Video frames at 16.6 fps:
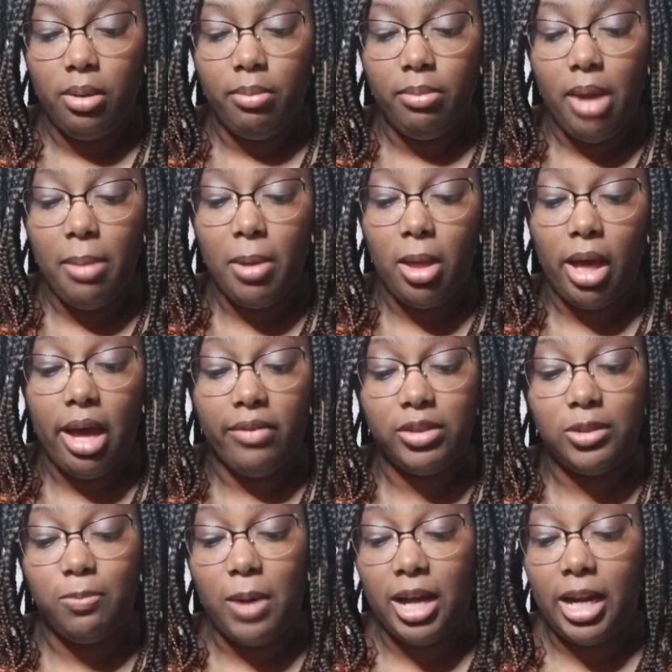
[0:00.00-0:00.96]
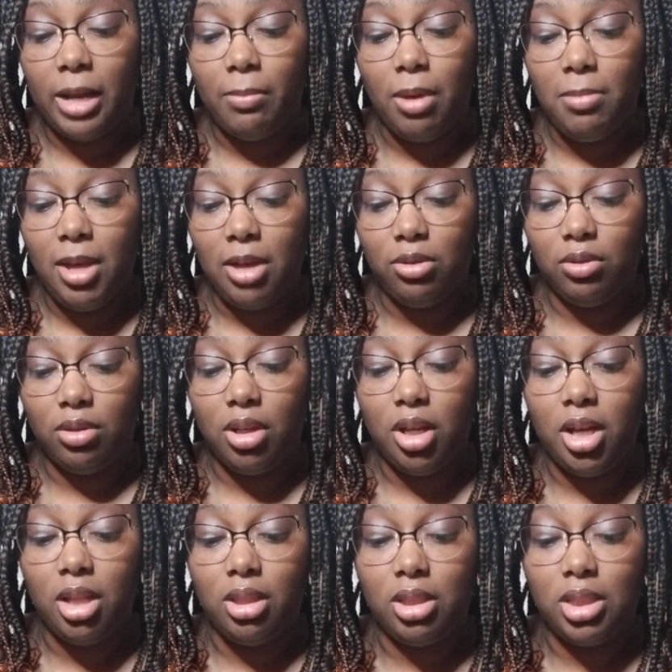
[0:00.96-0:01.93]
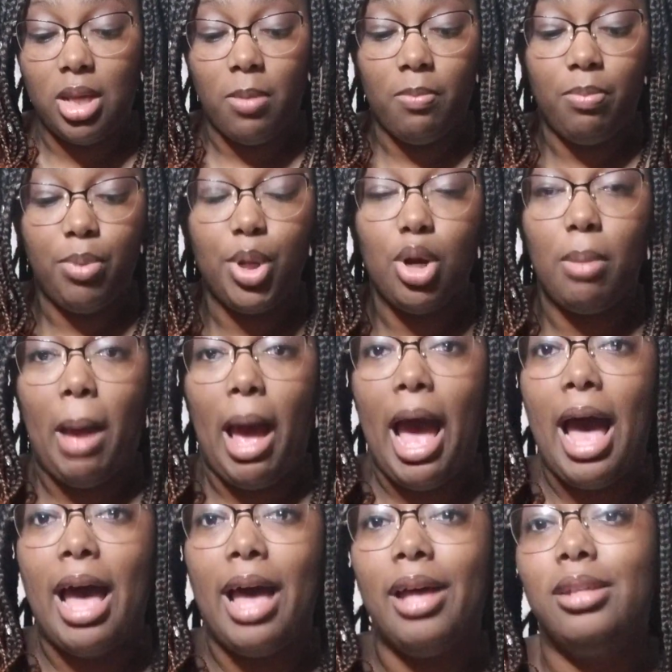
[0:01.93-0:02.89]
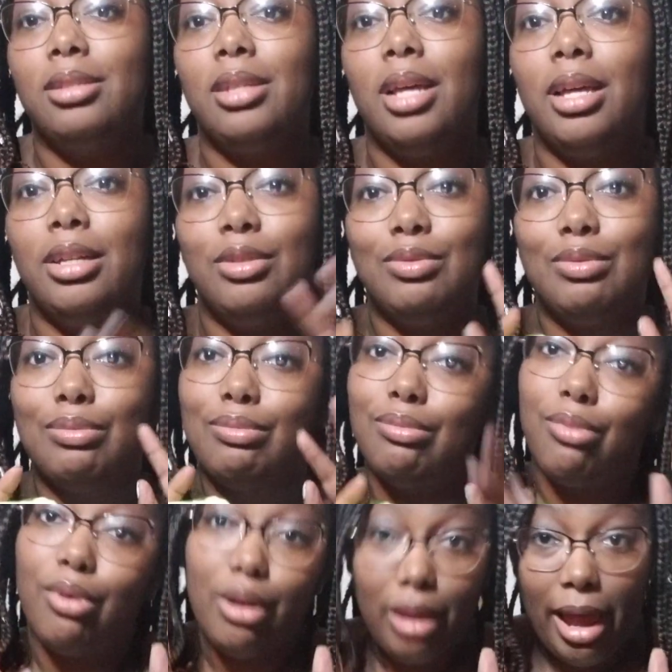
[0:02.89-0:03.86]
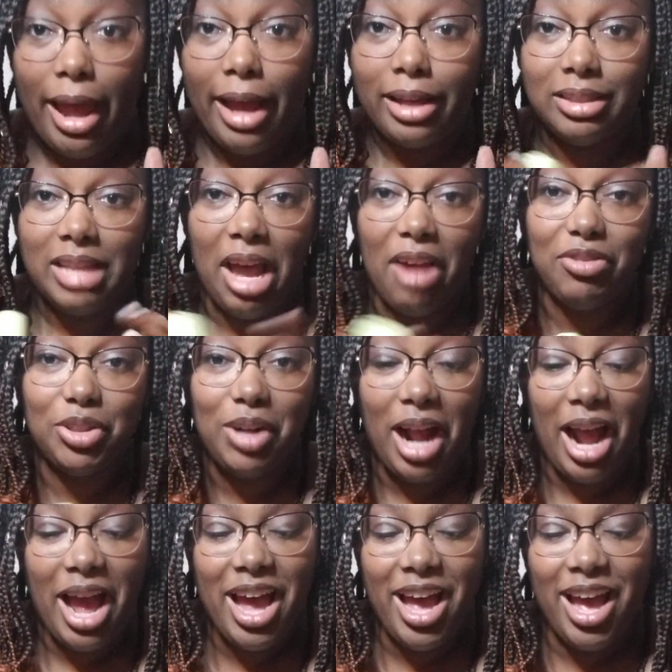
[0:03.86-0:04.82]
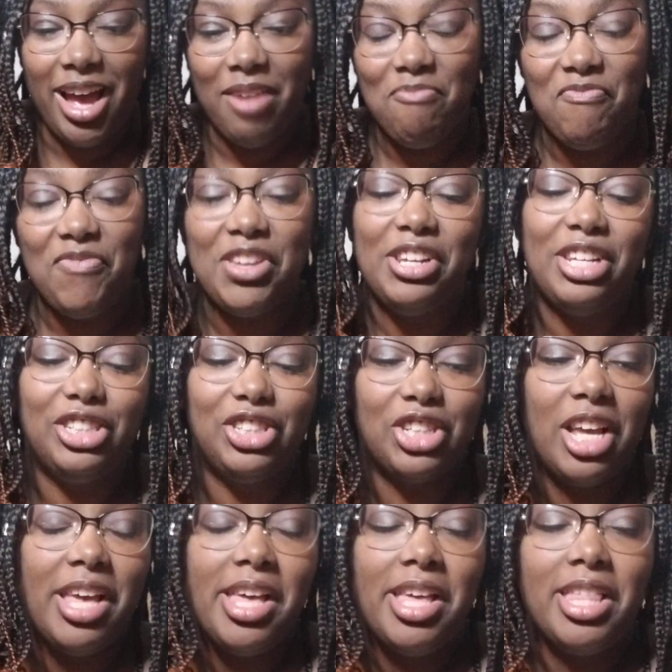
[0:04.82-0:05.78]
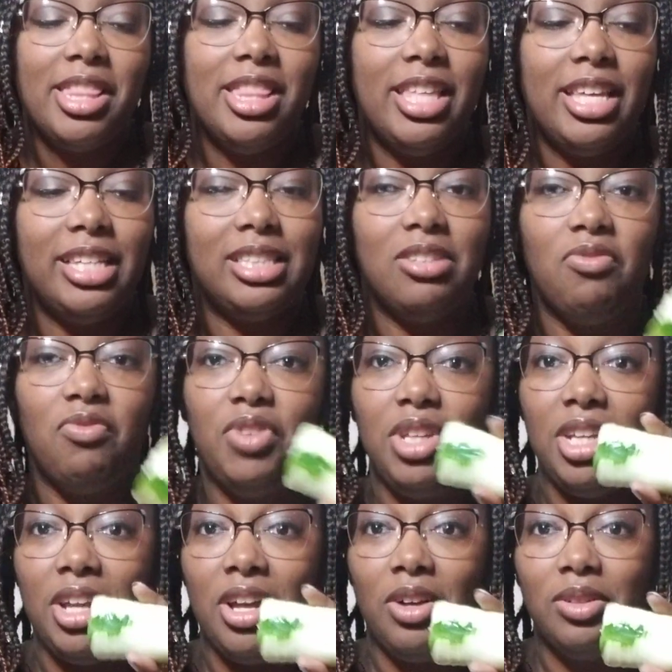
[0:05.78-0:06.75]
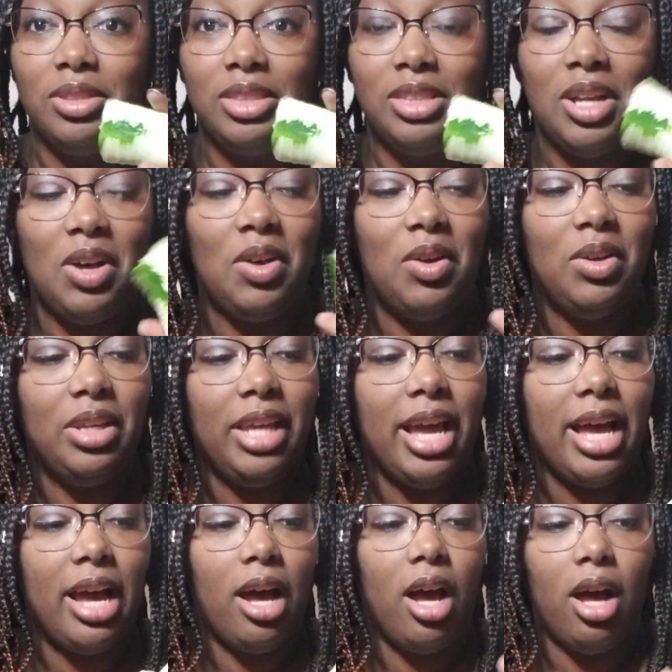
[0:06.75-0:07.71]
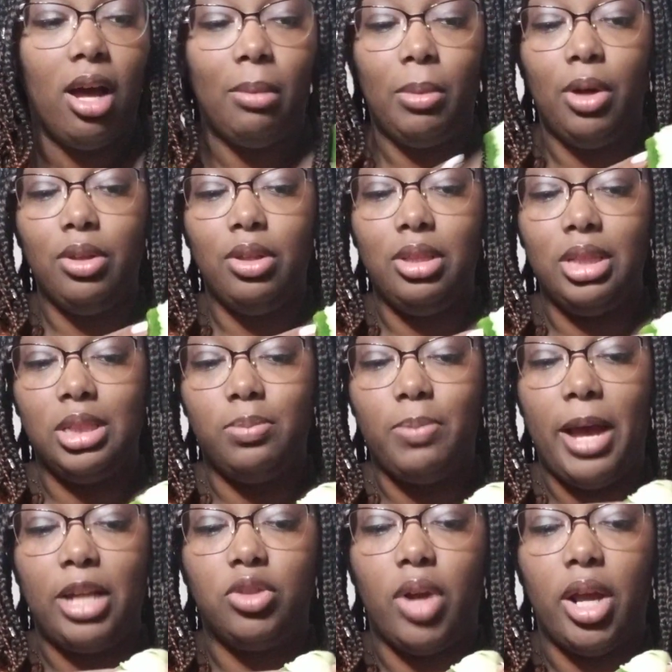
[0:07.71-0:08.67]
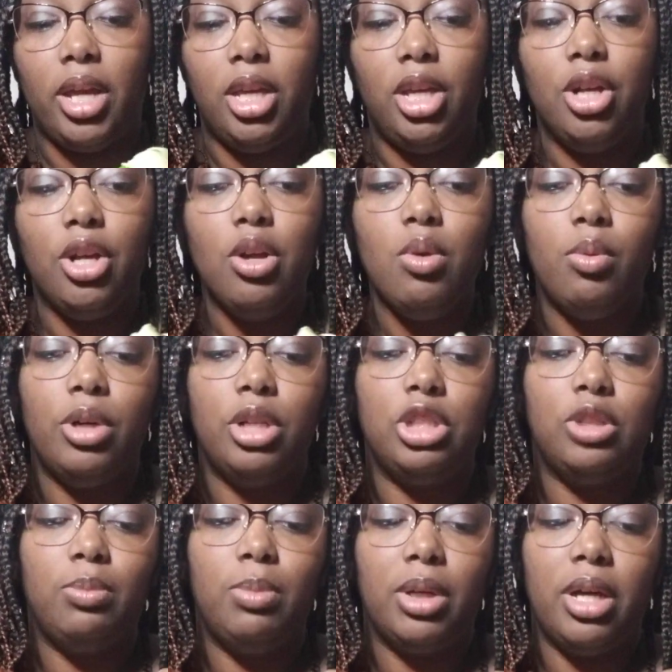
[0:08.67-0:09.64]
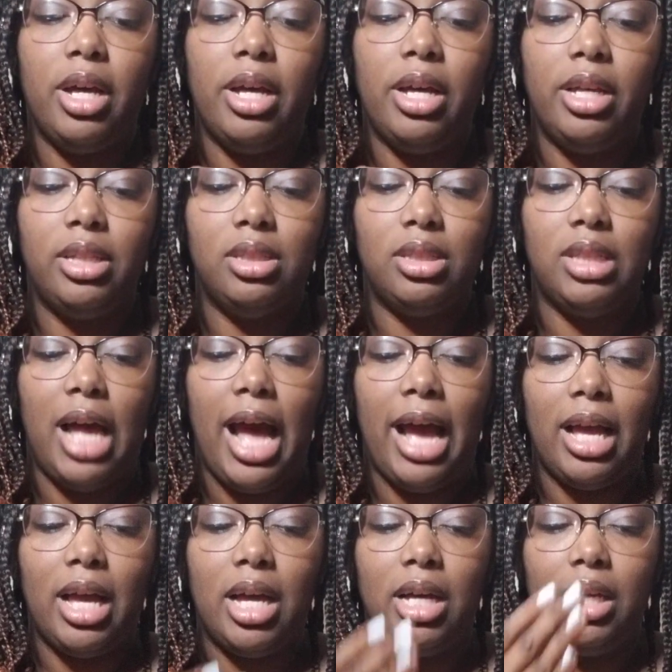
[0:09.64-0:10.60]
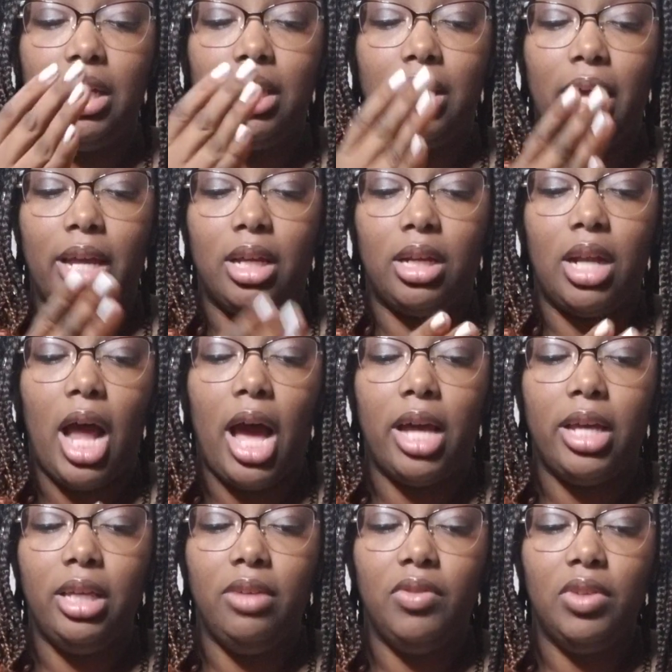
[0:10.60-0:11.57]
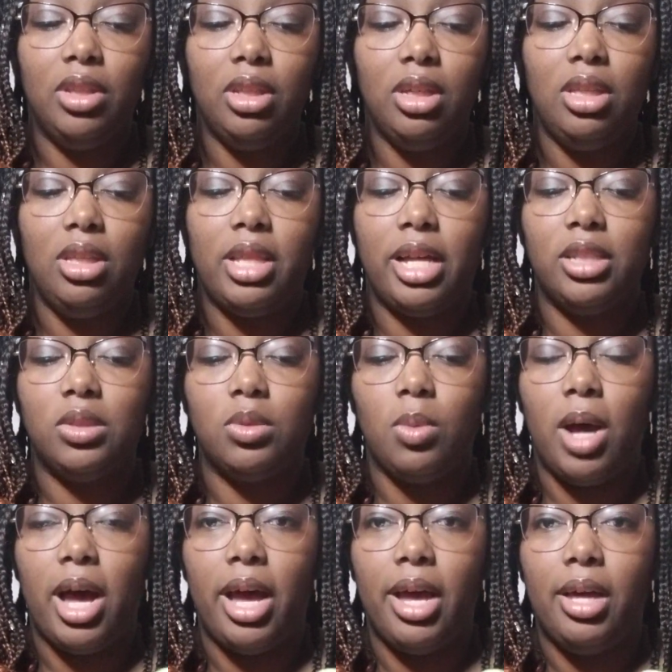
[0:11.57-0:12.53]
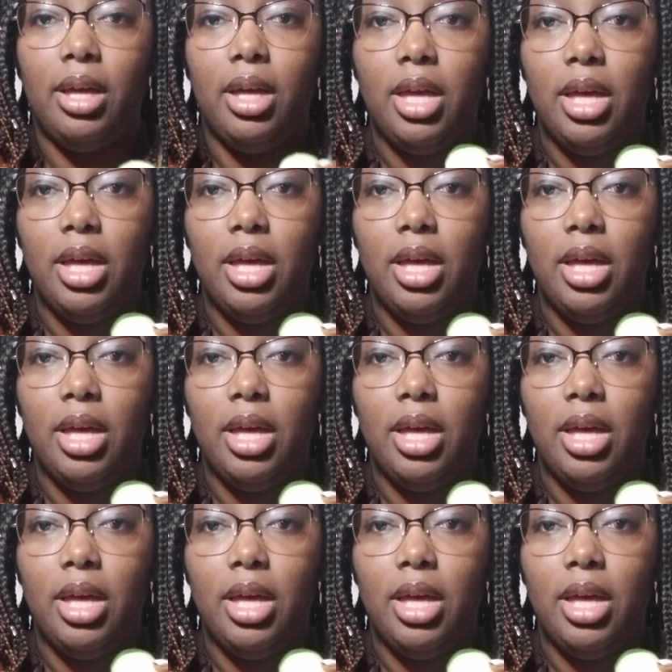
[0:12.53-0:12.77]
maybe I'll have a spot it. Maybe I'll cut this up, put it on my eyes, and relax after I finish this video. So yeah, other than this patch right here, which because I cut it like not evenly, that's why